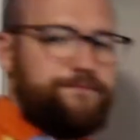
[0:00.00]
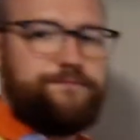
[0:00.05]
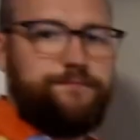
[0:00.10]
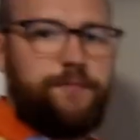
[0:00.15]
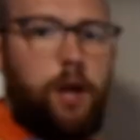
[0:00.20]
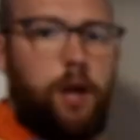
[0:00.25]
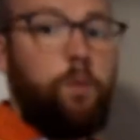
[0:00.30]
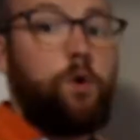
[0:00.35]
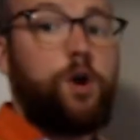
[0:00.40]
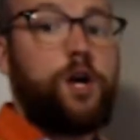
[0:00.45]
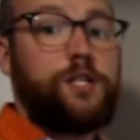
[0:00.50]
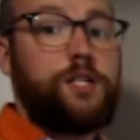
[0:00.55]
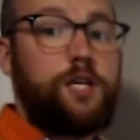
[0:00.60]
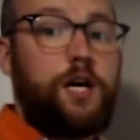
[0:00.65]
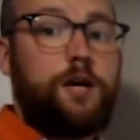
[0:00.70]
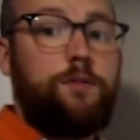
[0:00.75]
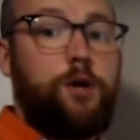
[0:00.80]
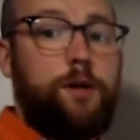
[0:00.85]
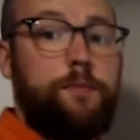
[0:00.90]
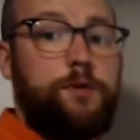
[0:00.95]
And we're going to
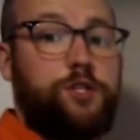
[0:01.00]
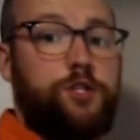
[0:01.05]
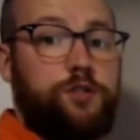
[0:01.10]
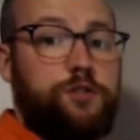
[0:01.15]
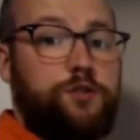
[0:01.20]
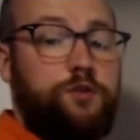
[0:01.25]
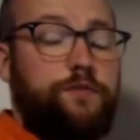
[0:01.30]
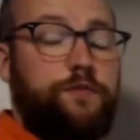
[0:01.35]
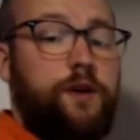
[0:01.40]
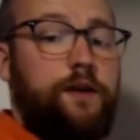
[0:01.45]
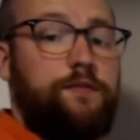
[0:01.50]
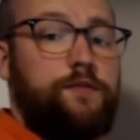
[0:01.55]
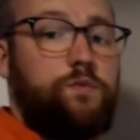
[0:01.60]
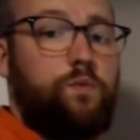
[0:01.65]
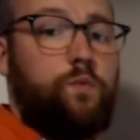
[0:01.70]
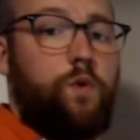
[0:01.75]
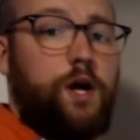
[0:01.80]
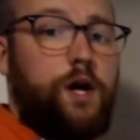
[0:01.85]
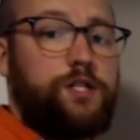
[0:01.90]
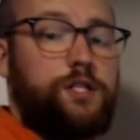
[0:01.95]
talk about images. So if you
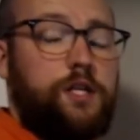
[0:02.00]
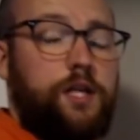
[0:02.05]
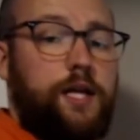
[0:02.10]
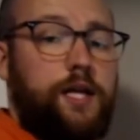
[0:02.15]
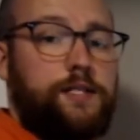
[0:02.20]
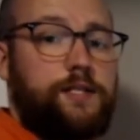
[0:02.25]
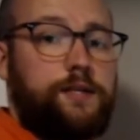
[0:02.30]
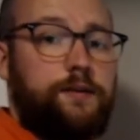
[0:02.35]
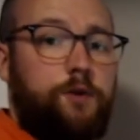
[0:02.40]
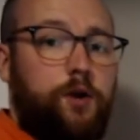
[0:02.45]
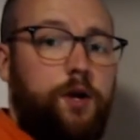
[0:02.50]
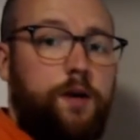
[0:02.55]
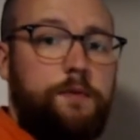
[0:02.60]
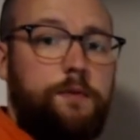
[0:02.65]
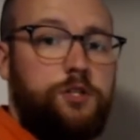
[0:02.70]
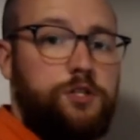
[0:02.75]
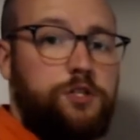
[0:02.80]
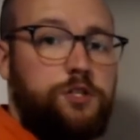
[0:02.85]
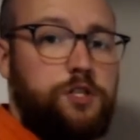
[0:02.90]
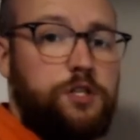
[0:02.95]
haven't watched the lesson about
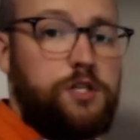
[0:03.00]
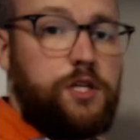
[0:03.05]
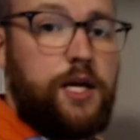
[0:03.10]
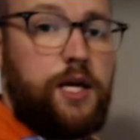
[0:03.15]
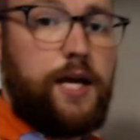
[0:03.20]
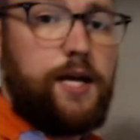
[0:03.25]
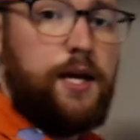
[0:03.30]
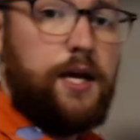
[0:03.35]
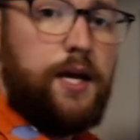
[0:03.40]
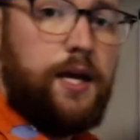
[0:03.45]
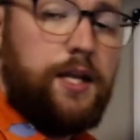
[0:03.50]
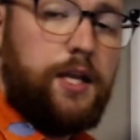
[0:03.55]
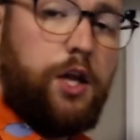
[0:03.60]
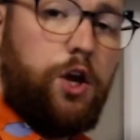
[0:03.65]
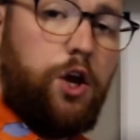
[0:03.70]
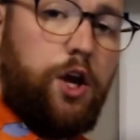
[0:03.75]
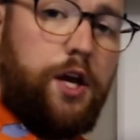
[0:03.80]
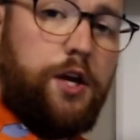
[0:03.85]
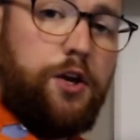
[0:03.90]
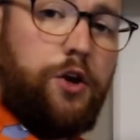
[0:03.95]
images just yet,
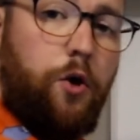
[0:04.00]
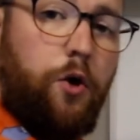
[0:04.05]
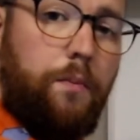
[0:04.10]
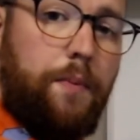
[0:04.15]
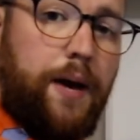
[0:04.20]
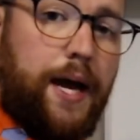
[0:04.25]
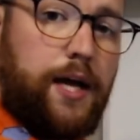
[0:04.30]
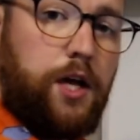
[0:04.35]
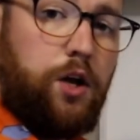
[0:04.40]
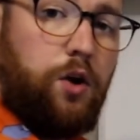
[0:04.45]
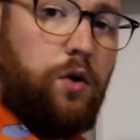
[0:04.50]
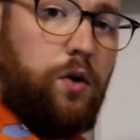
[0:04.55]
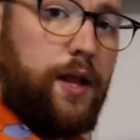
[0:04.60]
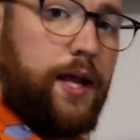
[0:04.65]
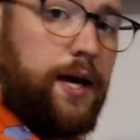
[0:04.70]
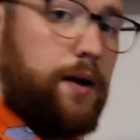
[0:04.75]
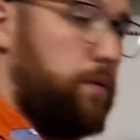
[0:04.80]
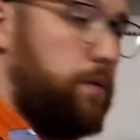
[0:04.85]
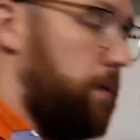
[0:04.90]
then you need to go back and go to that one.